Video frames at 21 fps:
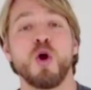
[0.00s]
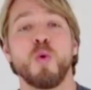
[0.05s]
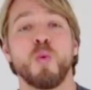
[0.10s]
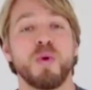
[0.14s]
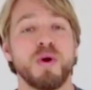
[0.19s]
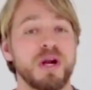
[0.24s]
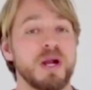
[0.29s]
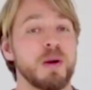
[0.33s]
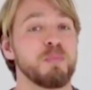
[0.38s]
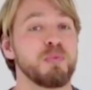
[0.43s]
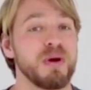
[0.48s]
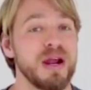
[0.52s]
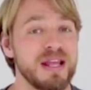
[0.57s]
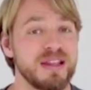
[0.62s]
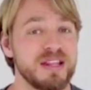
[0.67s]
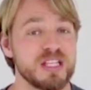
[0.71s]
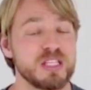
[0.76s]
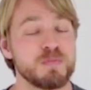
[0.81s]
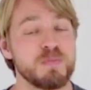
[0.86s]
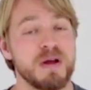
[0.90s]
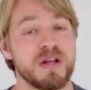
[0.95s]
we're going to break
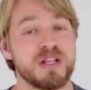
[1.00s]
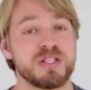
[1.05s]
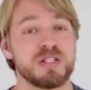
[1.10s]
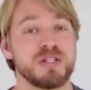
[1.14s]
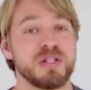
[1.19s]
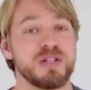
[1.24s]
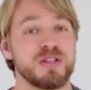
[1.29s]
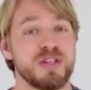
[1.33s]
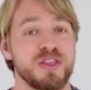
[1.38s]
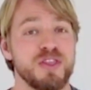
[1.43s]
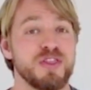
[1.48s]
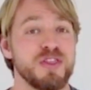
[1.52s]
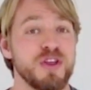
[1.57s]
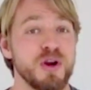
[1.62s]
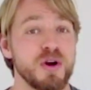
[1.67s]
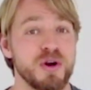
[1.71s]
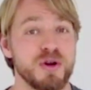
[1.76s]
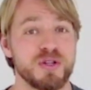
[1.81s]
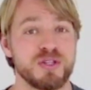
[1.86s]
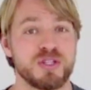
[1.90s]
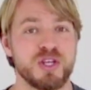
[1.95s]
this muscle into
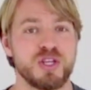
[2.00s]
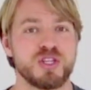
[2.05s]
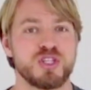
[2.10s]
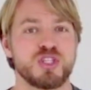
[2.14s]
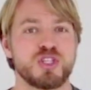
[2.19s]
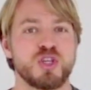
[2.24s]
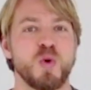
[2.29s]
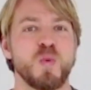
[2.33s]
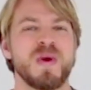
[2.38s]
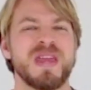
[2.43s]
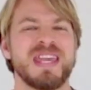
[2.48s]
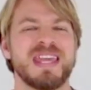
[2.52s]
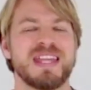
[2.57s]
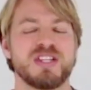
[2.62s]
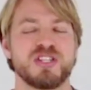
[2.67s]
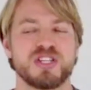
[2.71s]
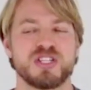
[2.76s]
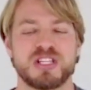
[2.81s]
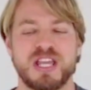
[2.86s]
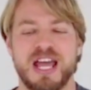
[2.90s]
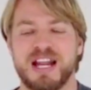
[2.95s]
thirds so we can
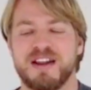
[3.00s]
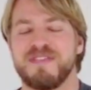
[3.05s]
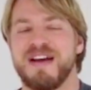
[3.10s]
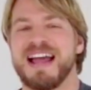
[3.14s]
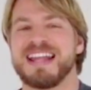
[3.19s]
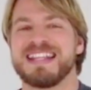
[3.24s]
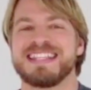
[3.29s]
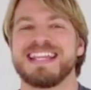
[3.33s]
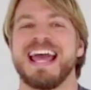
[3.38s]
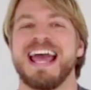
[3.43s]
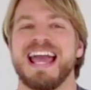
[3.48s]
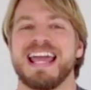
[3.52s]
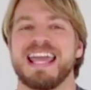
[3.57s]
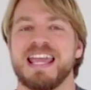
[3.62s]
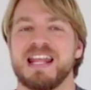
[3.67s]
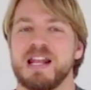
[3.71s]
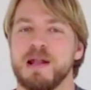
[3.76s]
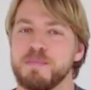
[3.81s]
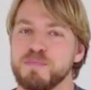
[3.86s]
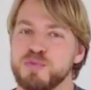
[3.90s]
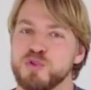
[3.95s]
just kind of attack it
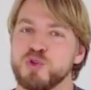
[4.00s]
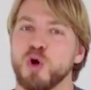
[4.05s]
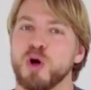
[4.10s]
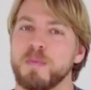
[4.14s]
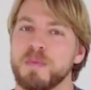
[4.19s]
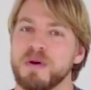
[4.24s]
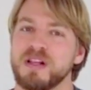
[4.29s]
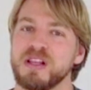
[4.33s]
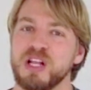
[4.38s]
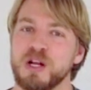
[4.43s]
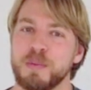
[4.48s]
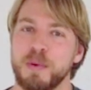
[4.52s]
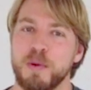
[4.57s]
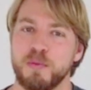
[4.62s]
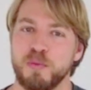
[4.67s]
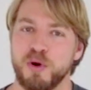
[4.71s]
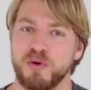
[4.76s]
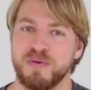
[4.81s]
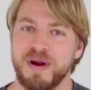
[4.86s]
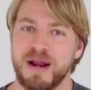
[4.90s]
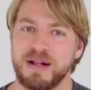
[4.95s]
and absorb it a little bit
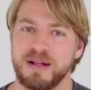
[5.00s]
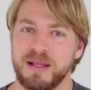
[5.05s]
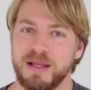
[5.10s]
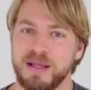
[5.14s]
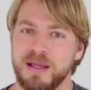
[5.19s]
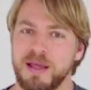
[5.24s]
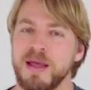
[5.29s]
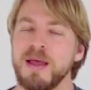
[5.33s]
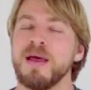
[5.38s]
more readily.